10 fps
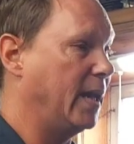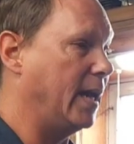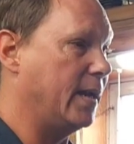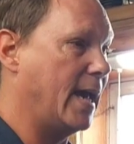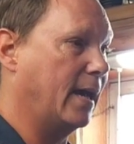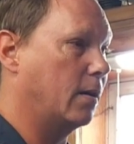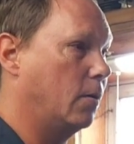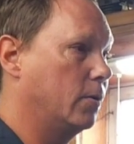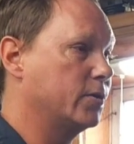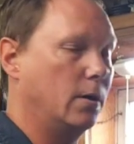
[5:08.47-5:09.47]
And that
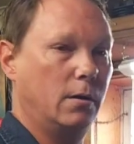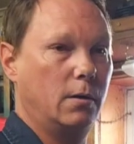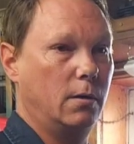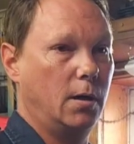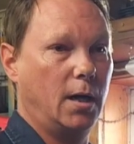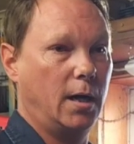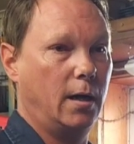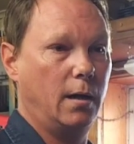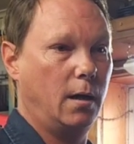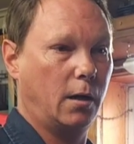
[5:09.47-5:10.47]
goes
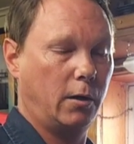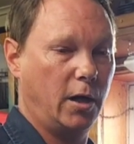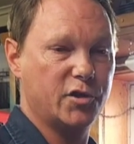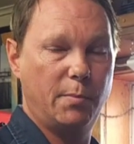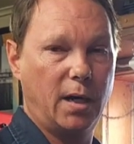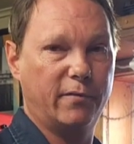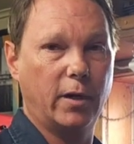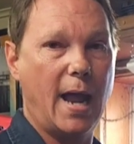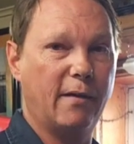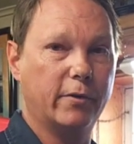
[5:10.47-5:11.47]
across the bar for
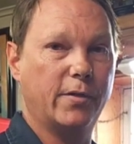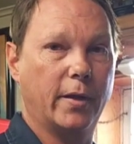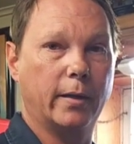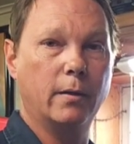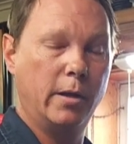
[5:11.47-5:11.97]
everything.